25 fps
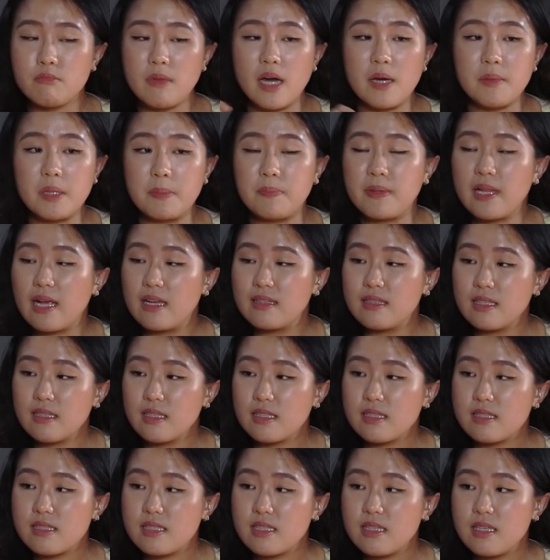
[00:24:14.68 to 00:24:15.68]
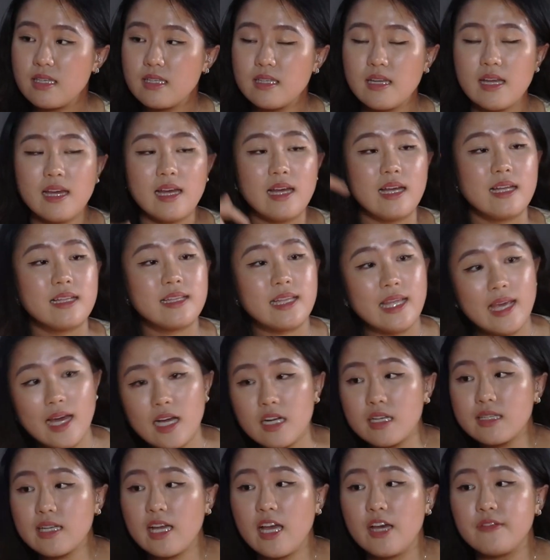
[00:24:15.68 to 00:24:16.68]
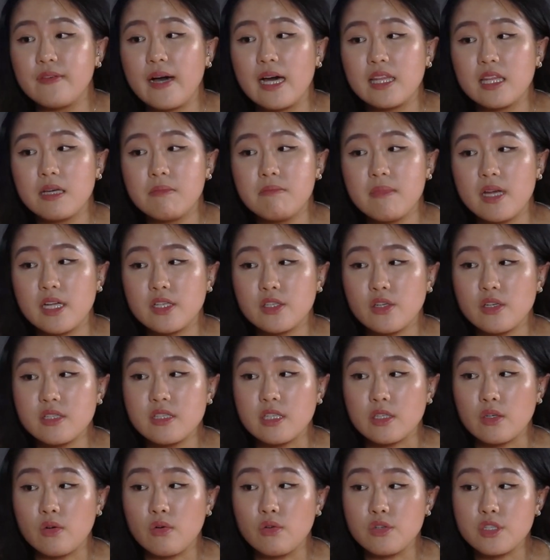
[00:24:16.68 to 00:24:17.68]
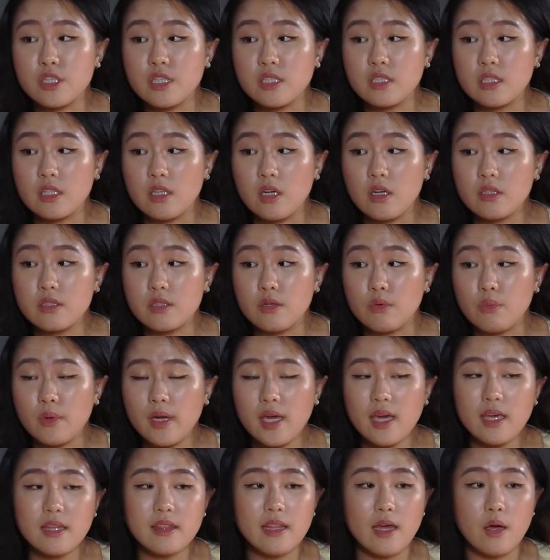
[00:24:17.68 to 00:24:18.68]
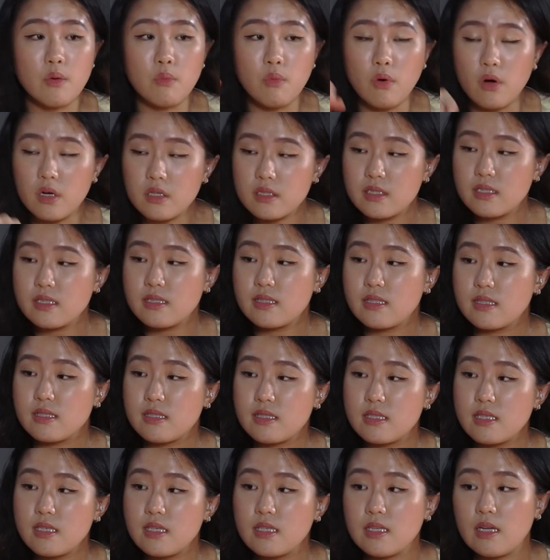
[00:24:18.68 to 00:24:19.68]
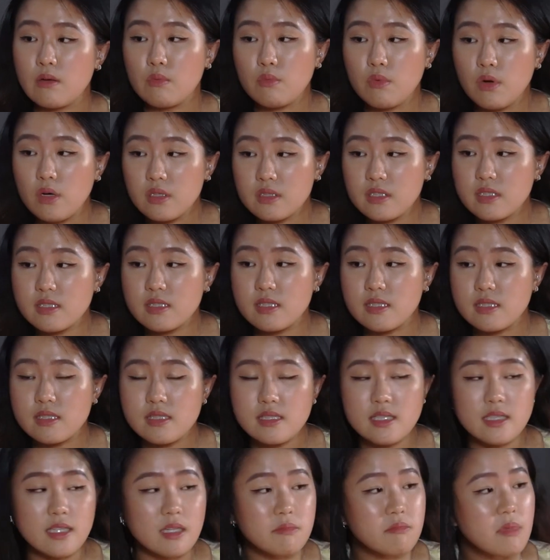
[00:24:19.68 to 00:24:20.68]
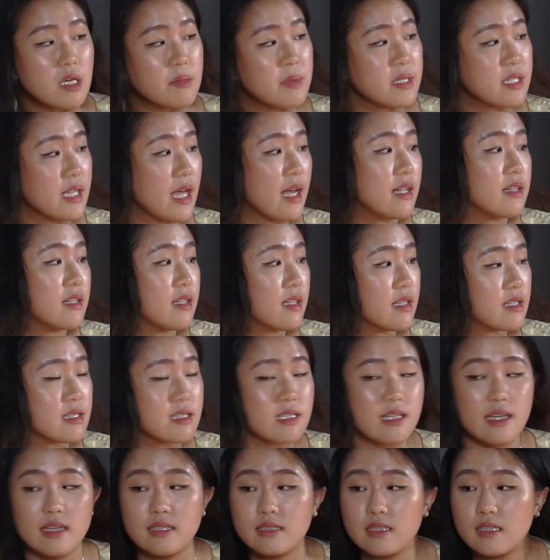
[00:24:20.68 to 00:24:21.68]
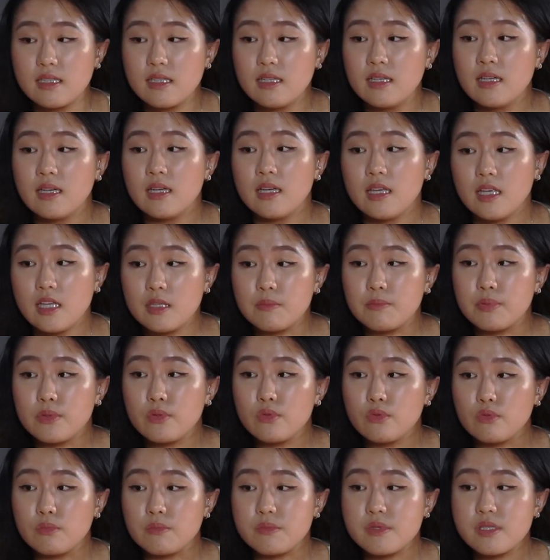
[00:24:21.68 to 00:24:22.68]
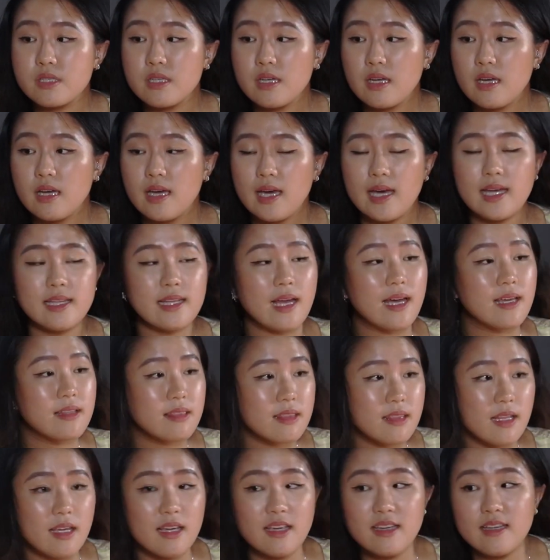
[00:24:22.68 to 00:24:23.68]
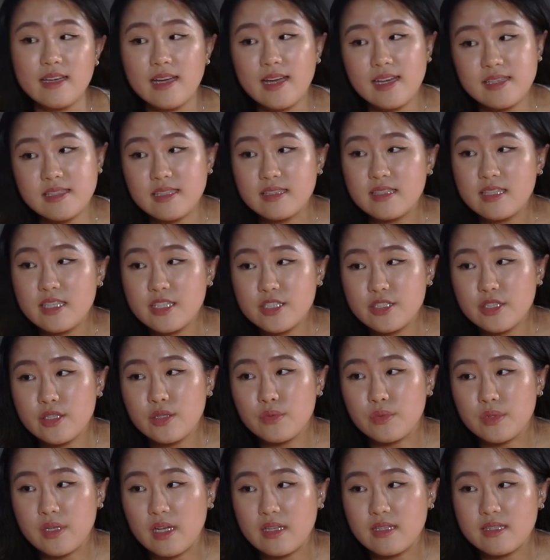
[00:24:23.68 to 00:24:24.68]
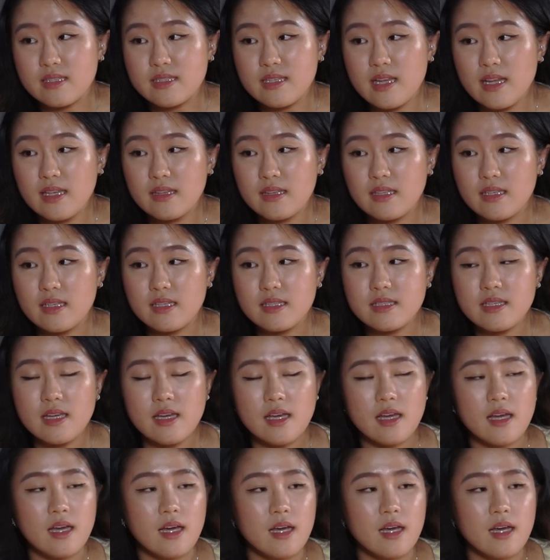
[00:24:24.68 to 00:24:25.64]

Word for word: you might be planting the seed. They are going to have other mentors and coaches along the way that waters the seed and yeah. waters the seed. And maybe 10 years later, yeah. it blooms. Yeah. And I think as a teacher, you would understand this.